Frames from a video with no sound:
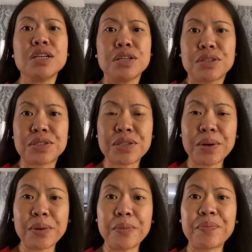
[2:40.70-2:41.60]

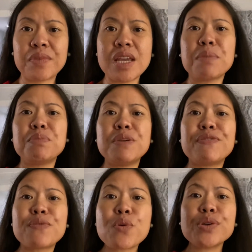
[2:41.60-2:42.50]
So
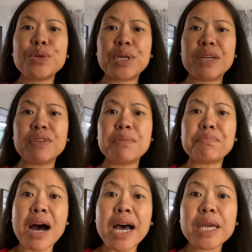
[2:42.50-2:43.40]
before you even
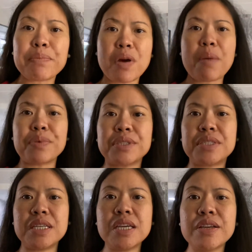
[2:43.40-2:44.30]
buy a
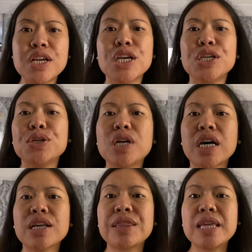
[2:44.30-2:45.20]
property, you got
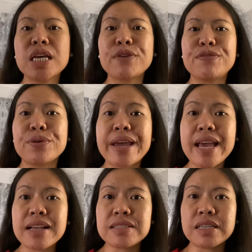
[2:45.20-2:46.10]
to think of your
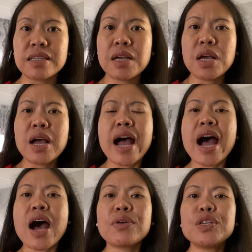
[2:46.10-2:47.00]
exit.
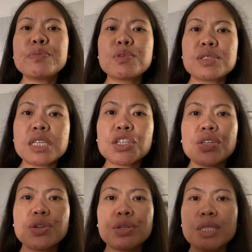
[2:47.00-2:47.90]
How do you
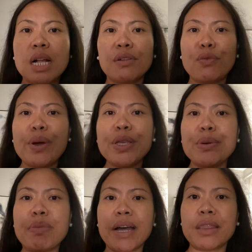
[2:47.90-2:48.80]
position yourself when you
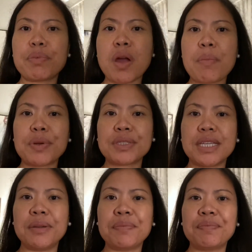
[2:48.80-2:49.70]
buy the
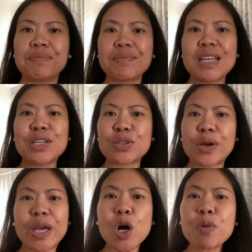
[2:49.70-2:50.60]
property? So I
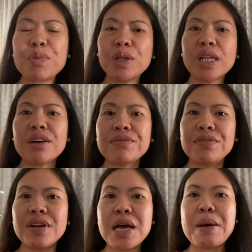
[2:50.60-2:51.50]
hope you love
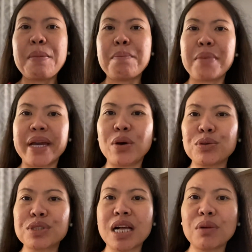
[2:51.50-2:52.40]
my
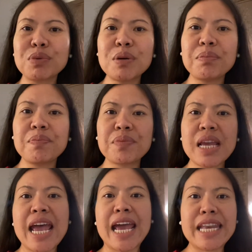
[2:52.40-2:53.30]
hotel room.
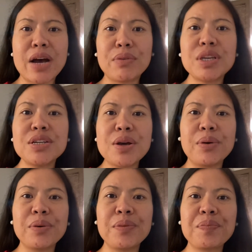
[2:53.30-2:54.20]
And now you know